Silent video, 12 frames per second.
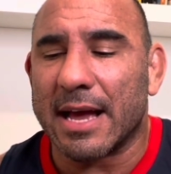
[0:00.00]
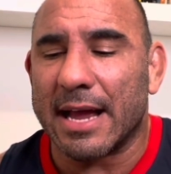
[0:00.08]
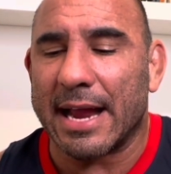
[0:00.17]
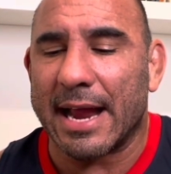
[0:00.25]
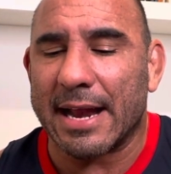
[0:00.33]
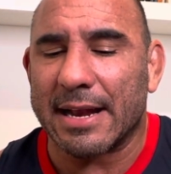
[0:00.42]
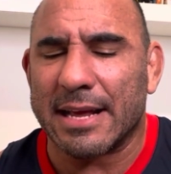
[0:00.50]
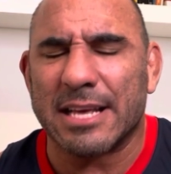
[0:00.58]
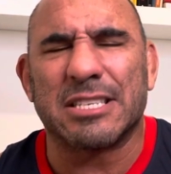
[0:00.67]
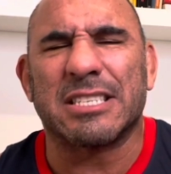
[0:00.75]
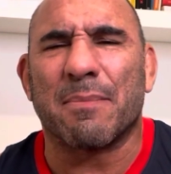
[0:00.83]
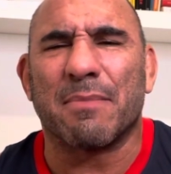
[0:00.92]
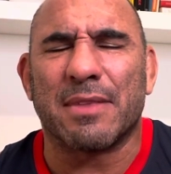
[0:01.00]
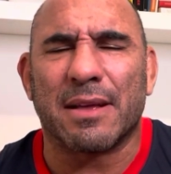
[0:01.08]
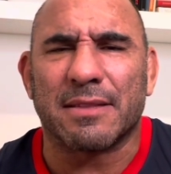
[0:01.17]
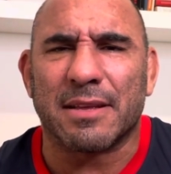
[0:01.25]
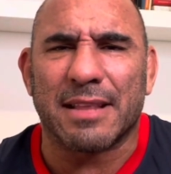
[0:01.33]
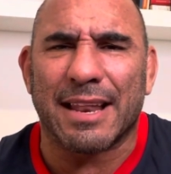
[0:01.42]
And
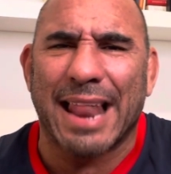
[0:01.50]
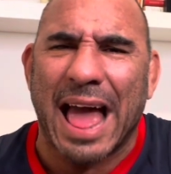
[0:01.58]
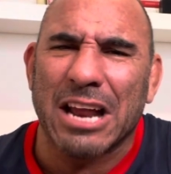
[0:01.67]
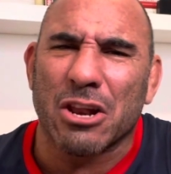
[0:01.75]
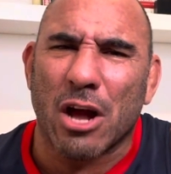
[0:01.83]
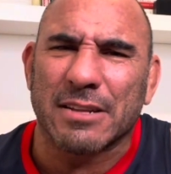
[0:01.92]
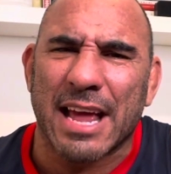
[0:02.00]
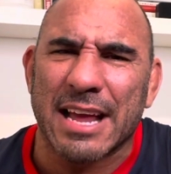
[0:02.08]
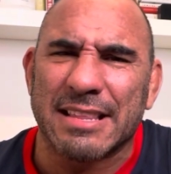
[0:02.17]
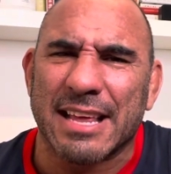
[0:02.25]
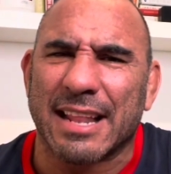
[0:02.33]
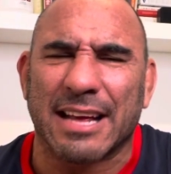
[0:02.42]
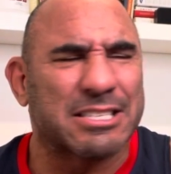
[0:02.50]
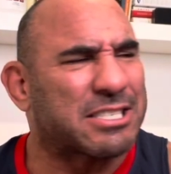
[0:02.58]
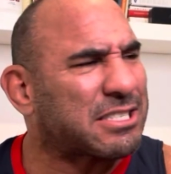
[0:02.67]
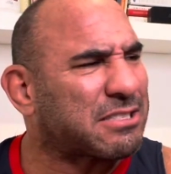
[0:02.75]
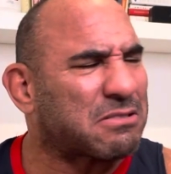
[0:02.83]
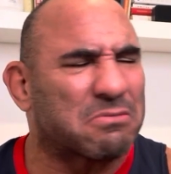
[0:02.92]
the leg lock that he did, like
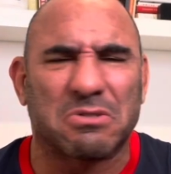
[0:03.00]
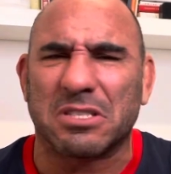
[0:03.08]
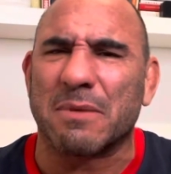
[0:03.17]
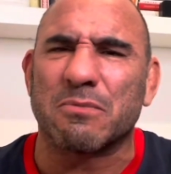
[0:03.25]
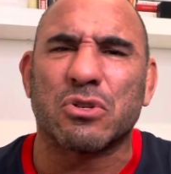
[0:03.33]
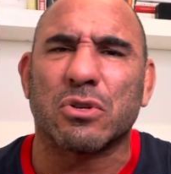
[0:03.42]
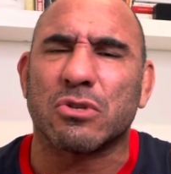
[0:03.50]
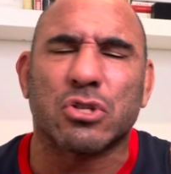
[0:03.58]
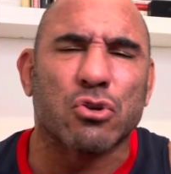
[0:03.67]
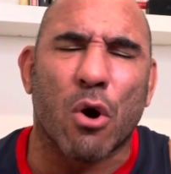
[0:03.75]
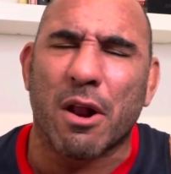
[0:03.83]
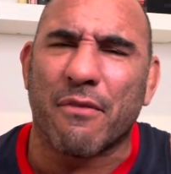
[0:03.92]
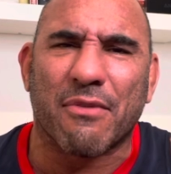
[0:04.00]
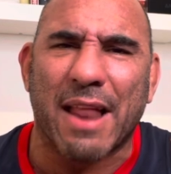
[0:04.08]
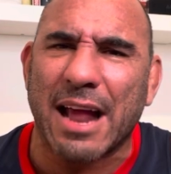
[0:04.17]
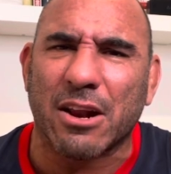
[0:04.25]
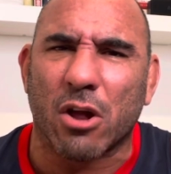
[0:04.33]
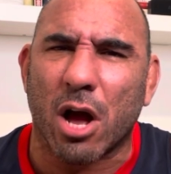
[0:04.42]
some sort of
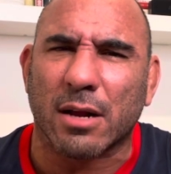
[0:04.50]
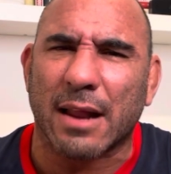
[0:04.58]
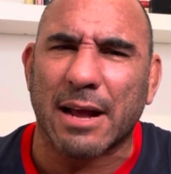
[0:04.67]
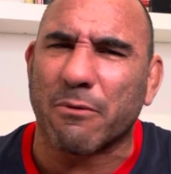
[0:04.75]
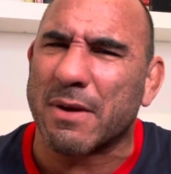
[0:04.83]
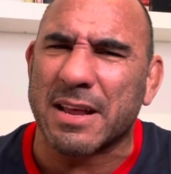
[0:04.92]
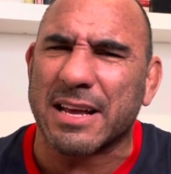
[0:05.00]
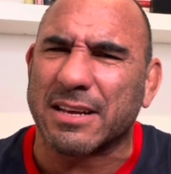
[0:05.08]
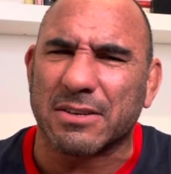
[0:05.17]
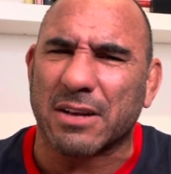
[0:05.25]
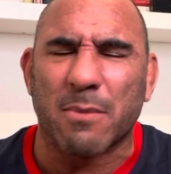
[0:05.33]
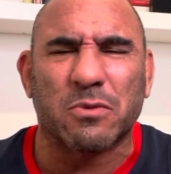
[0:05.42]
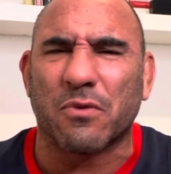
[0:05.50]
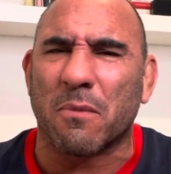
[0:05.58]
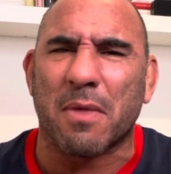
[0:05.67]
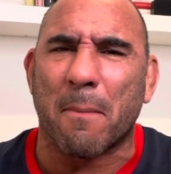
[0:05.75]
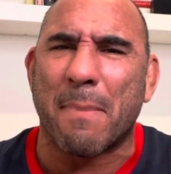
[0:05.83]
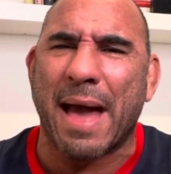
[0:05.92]
leg lock, like when he comes
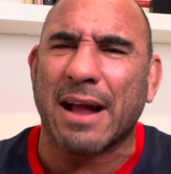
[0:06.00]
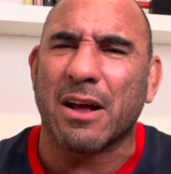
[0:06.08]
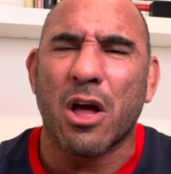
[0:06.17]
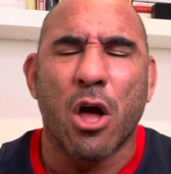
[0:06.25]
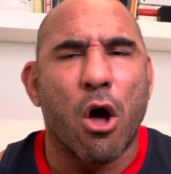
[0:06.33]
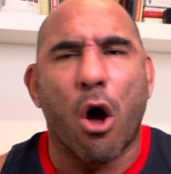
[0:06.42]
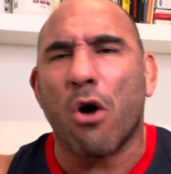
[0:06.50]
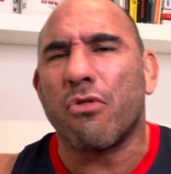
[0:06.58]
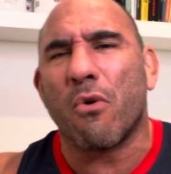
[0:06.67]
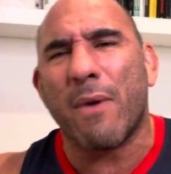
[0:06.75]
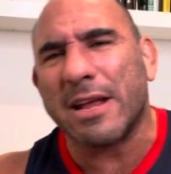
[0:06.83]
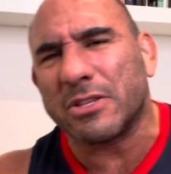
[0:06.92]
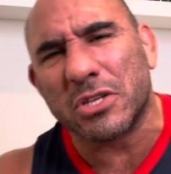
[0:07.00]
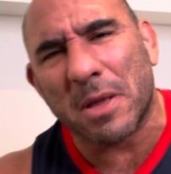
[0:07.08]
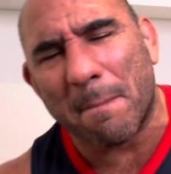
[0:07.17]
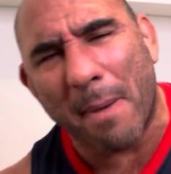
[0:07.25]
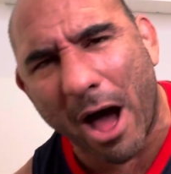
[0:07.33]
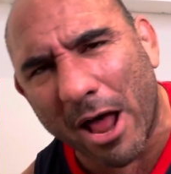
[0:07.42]
from the back all the way to the
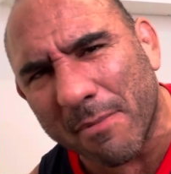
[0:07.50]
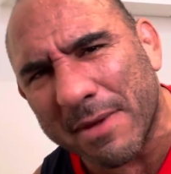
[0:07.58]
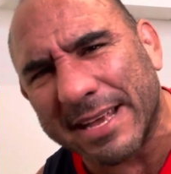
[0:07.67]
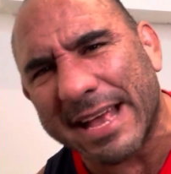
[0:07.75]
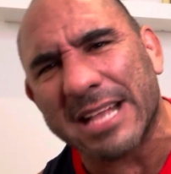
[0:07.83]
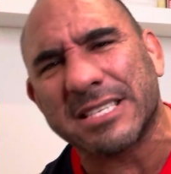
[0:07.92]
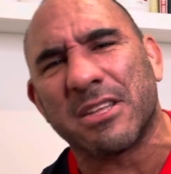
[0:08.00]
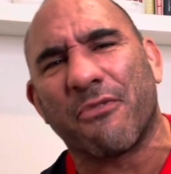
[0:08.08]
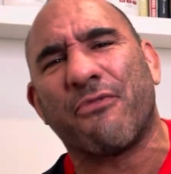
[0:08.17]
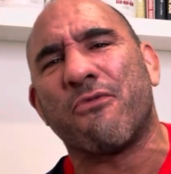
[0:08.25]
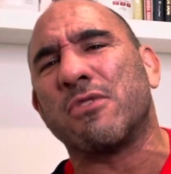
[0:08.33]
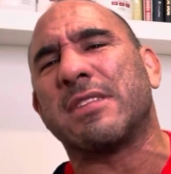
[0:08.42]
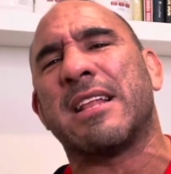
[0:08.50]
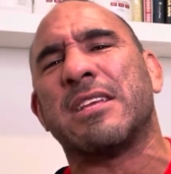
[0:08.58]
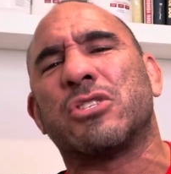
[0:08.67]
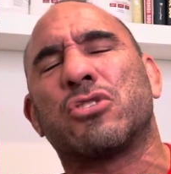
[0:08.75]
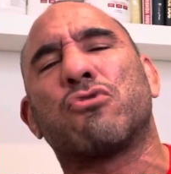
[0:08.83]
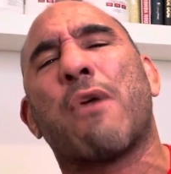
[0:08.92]
bottom, he gets the foot and he
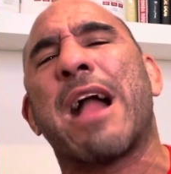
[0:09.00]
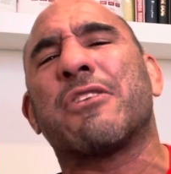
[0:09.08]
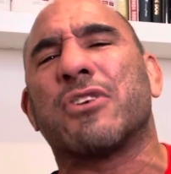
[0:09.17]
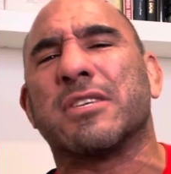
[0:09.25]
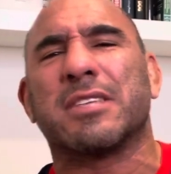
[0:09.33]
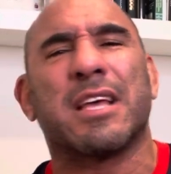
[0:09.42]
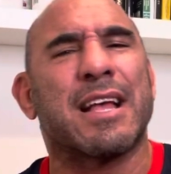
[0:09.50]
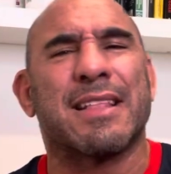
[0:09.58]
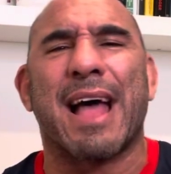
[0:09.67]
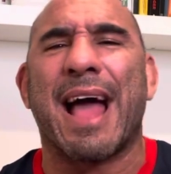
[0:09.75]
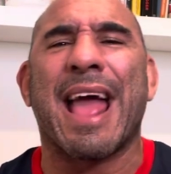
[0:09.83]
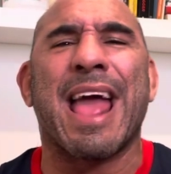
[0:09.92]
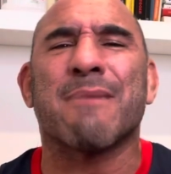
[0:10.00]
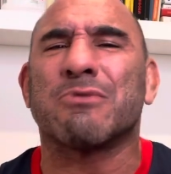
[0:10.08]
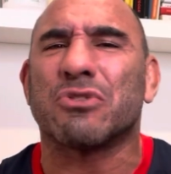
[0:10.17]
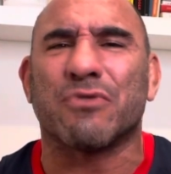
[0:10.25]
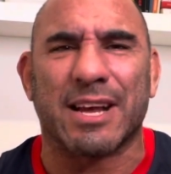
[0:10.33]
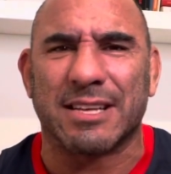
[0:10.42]
stretches the
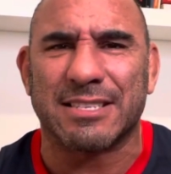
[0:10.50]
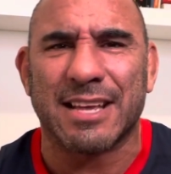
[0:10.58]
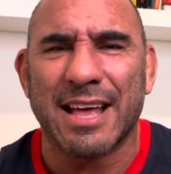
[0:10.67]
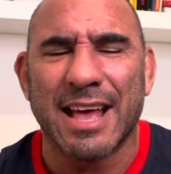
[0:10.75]
hamstrings.